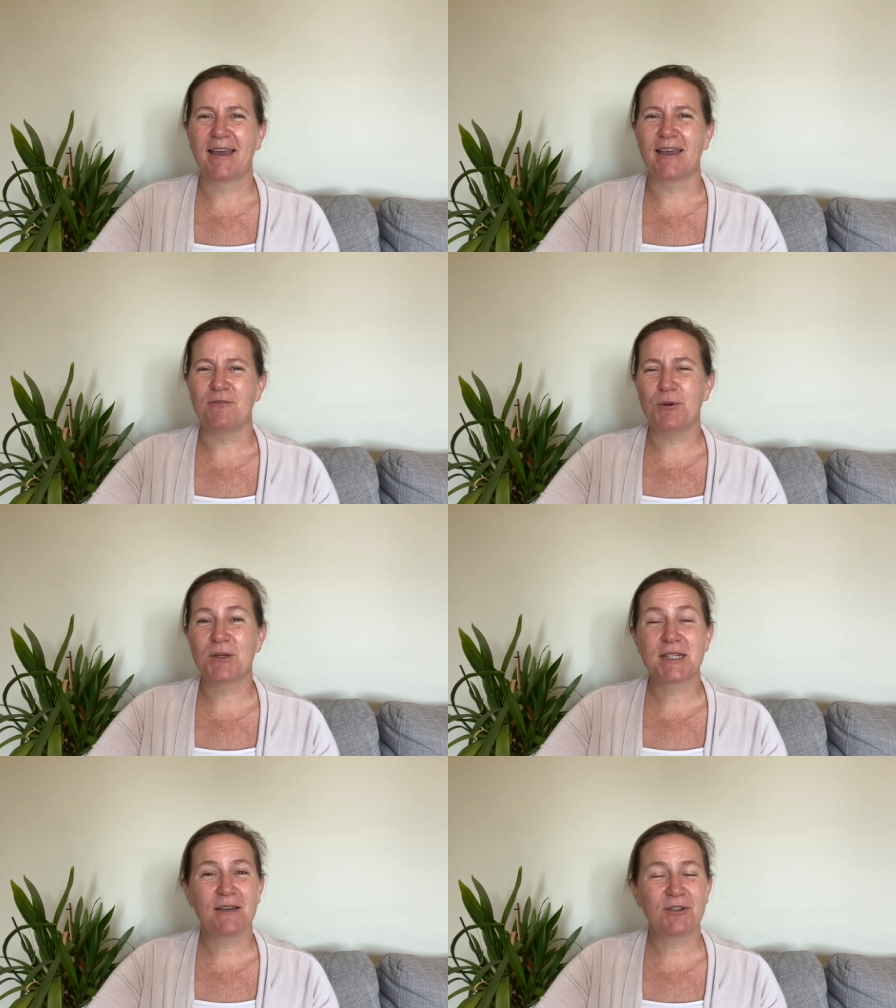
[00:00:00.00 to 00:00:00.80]
If you
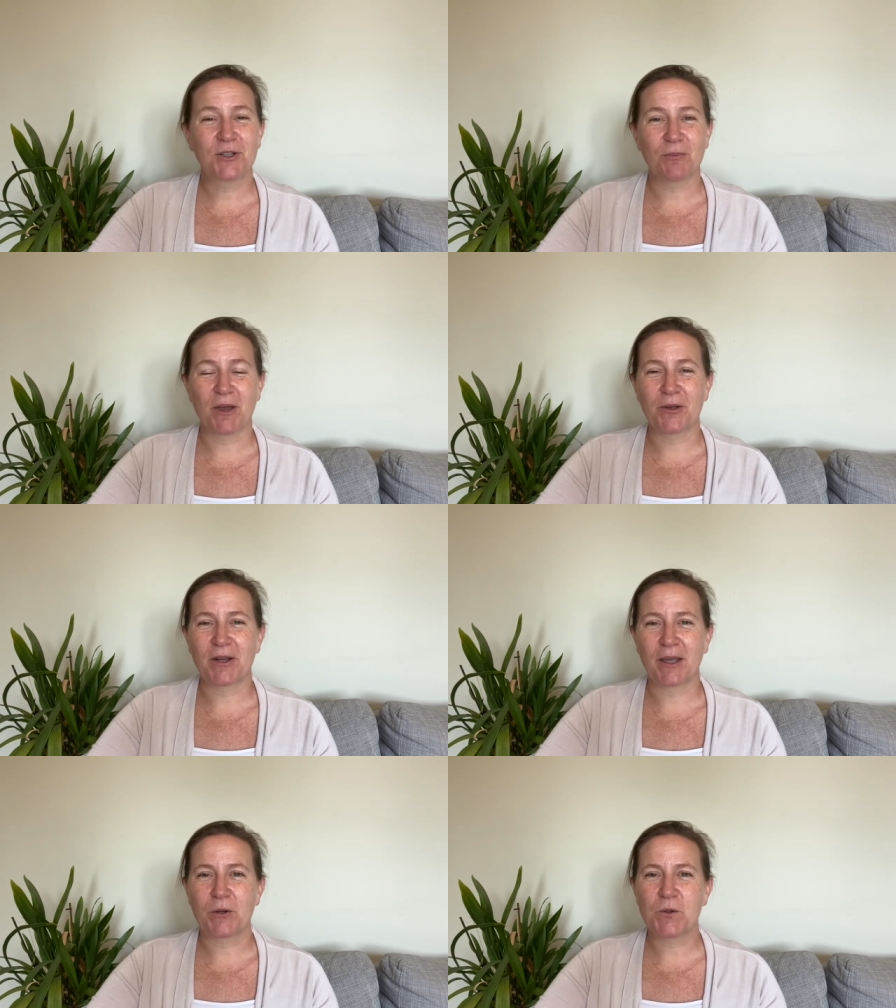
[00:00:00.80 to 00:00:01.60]
want to have a look at my
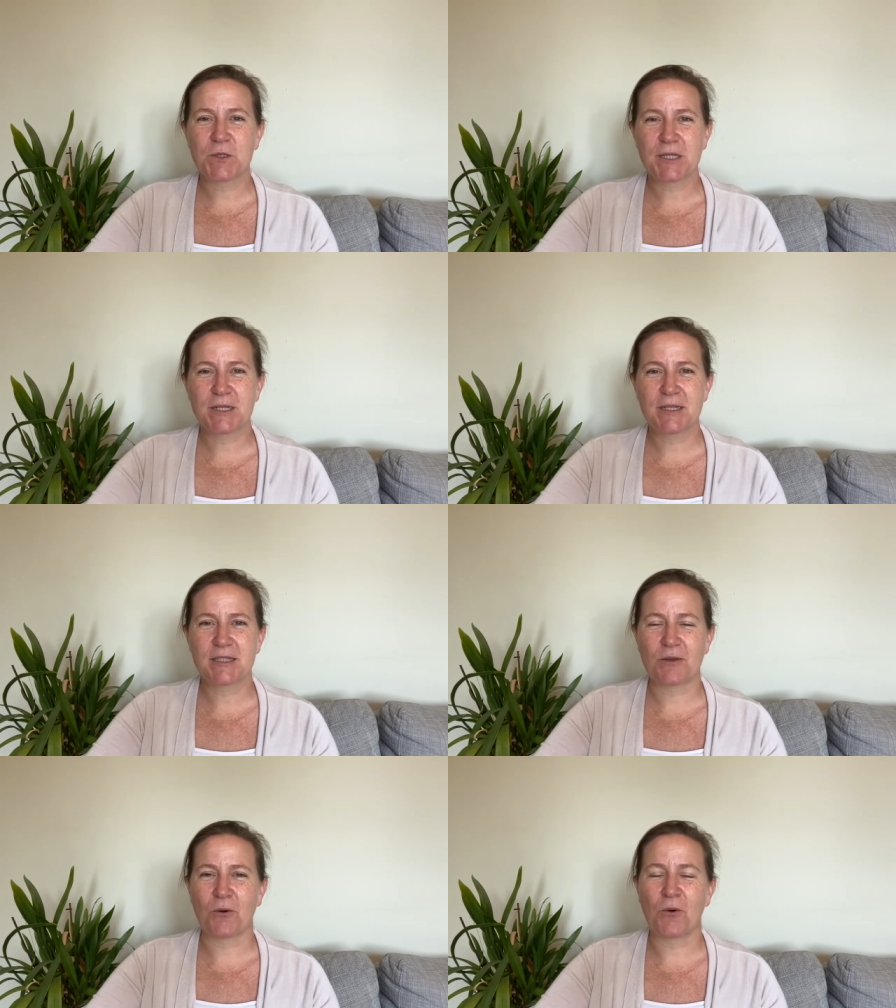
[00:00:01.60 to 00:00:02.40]
online
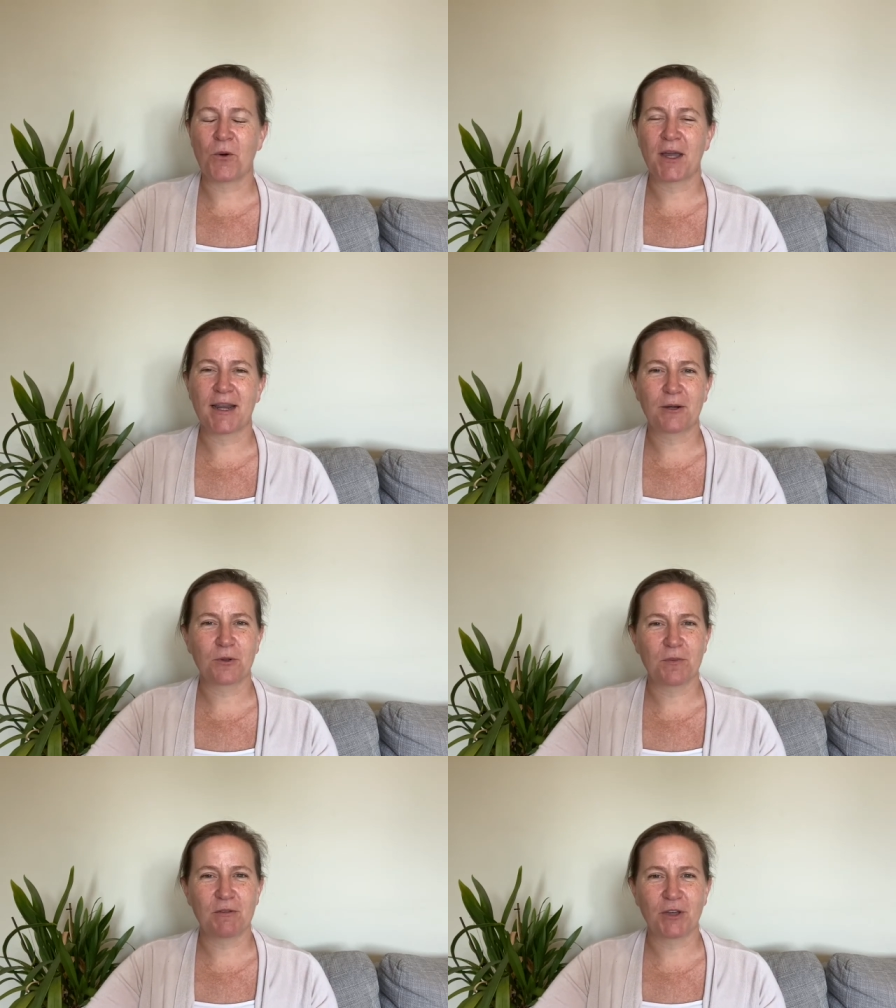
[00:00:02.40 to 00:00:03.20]
courses or connect
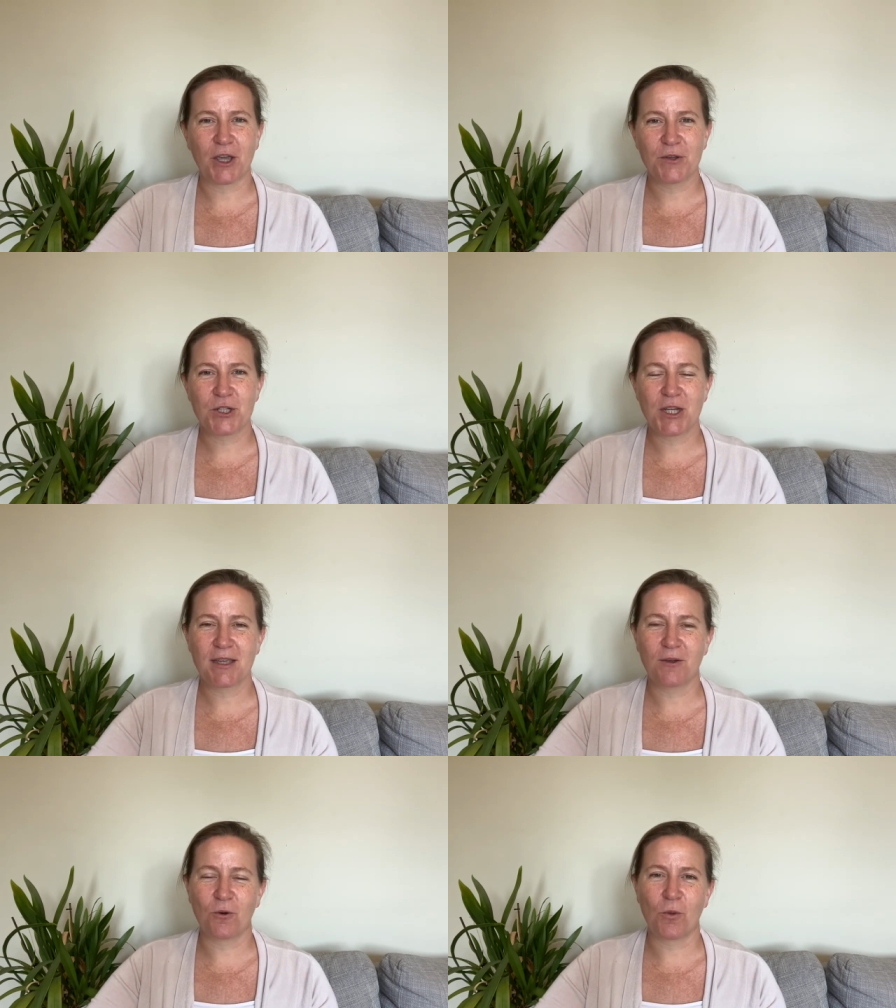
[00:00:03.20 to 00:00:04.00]
with me for
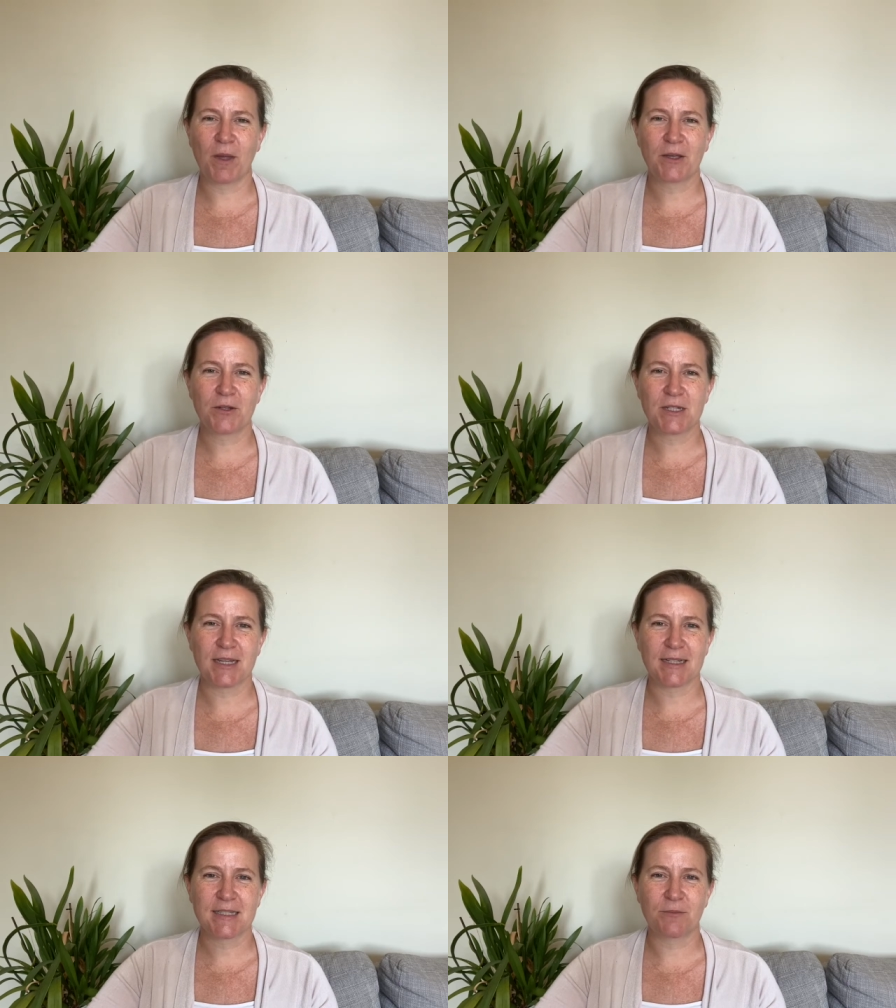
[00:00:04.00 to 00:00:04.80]
coaching, all my
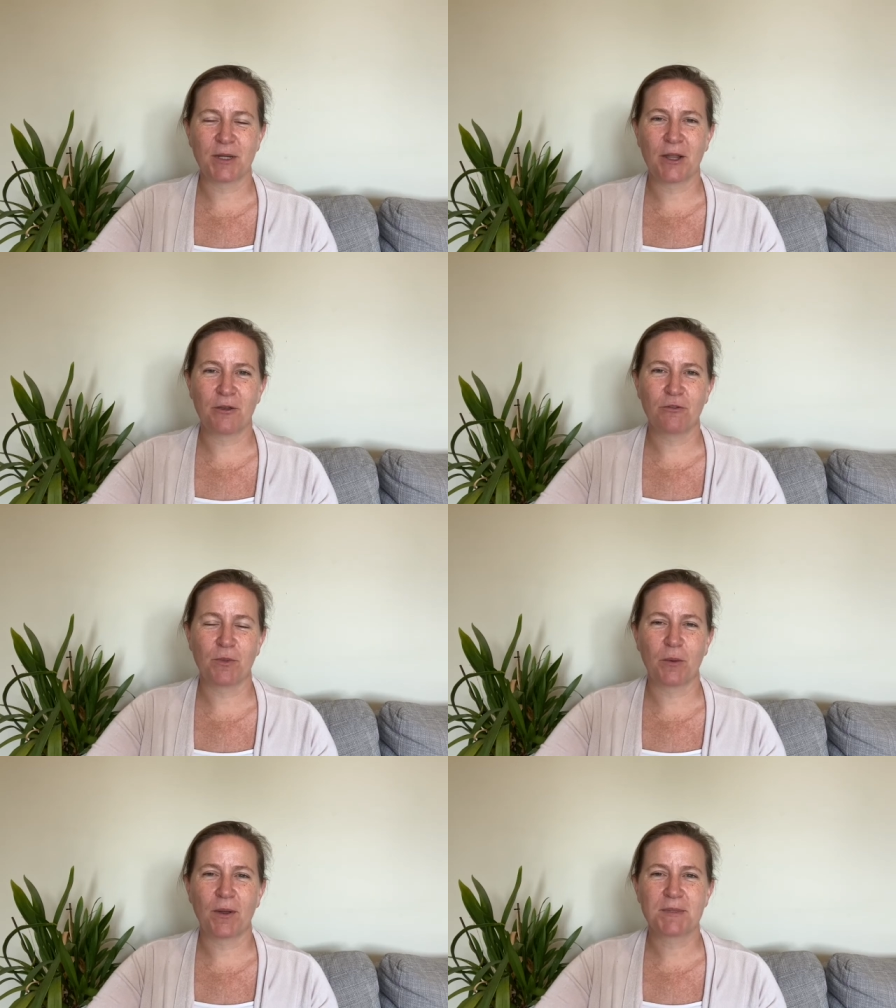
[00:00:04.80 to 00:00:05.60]
contacts are below for
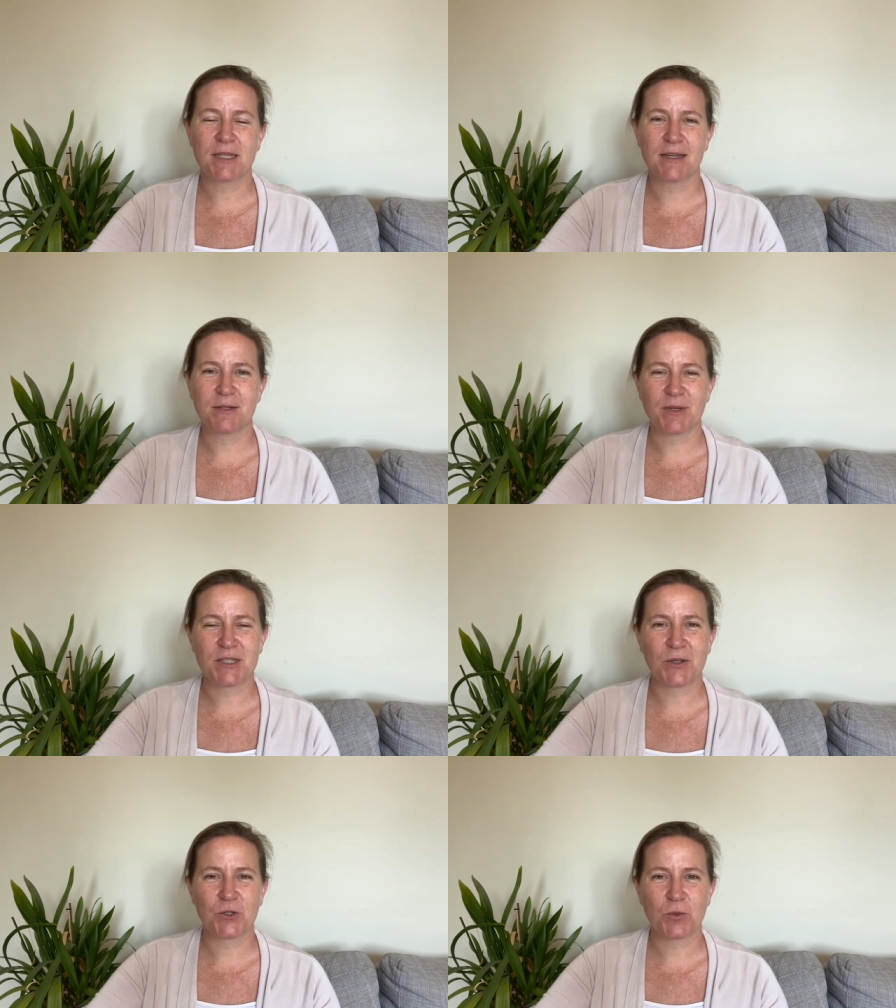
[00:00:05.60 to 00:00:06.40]
my website and my
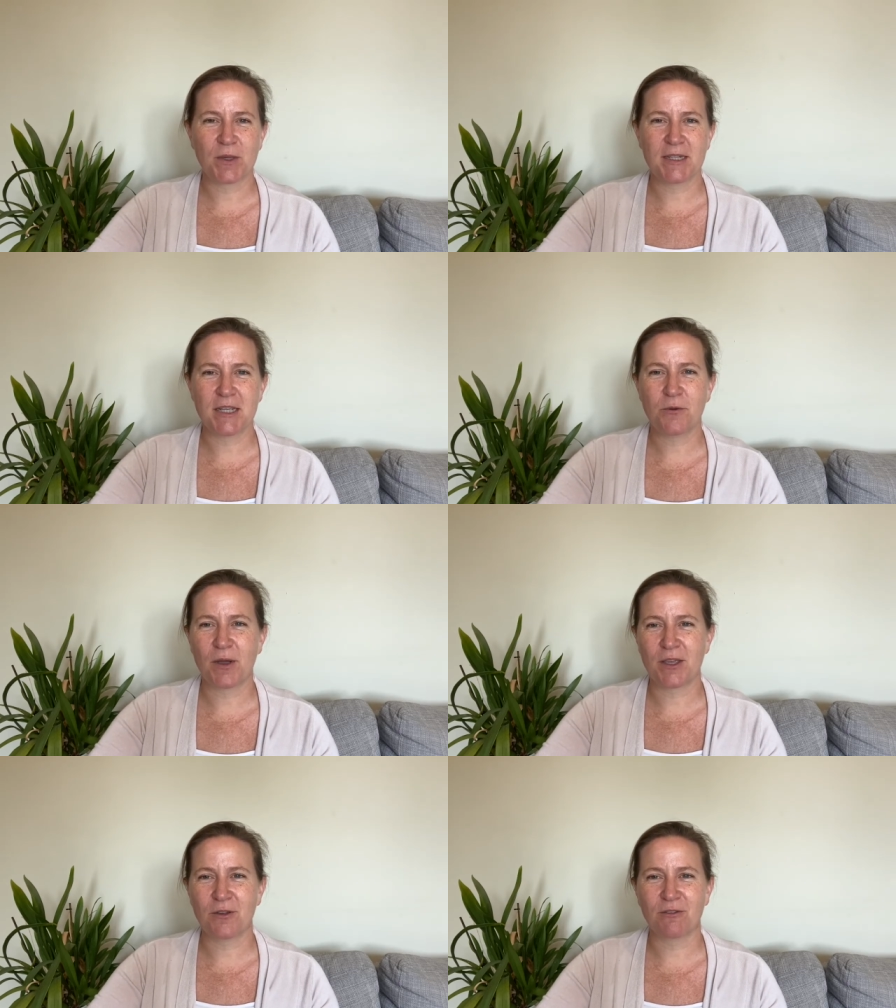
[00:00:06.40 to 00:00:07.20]
social media
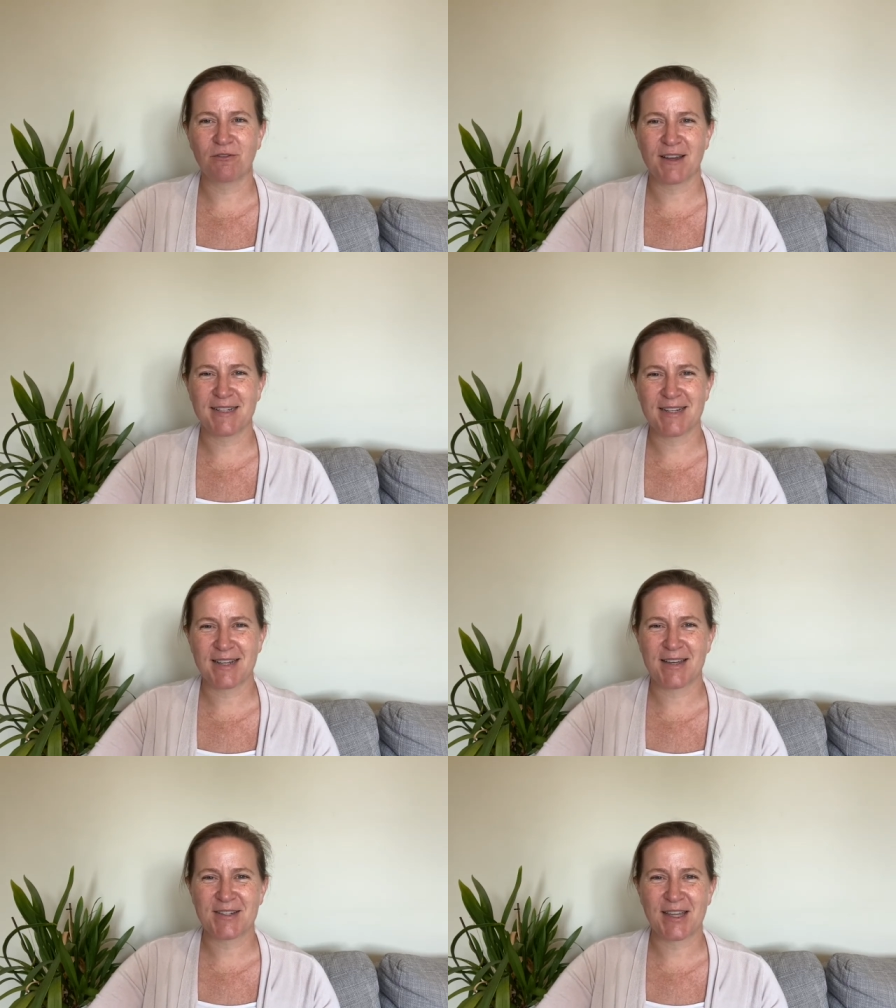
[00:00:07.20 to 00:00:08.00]
where you can find out
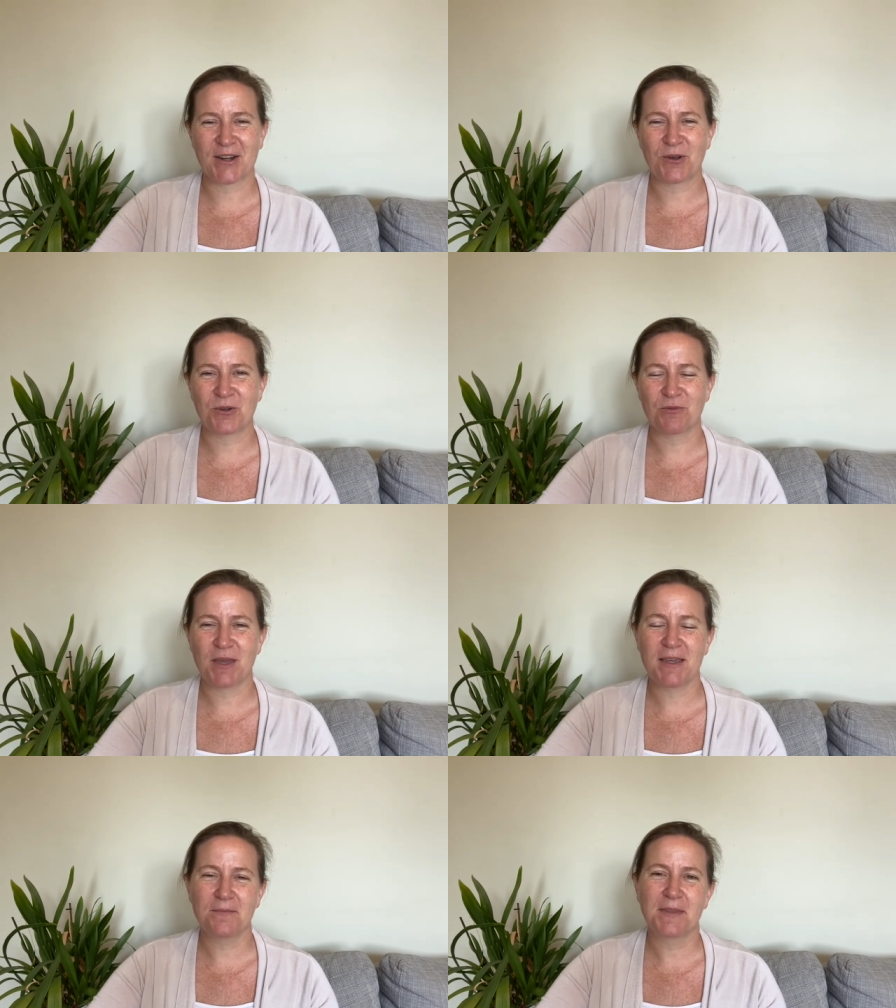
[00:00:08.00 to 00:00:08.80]
how to get hold of
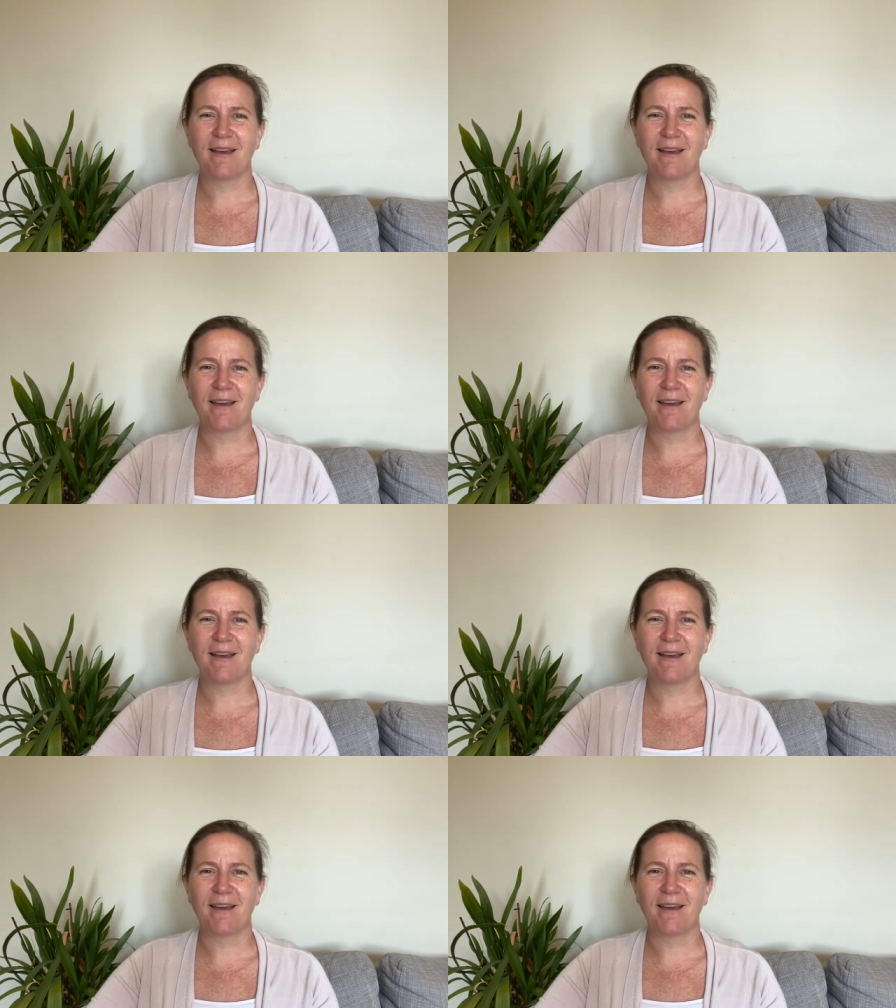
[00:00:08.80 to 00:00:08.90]
me.